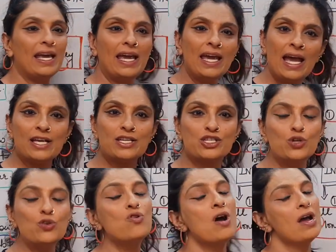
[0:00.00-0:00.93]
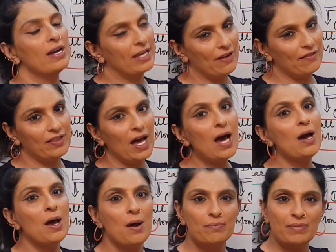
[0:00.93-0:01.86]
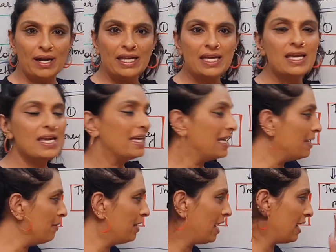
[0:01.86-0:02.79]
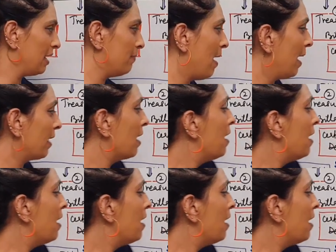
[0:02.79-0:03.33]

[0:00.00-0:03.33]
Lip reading: A has to give the money immediately back.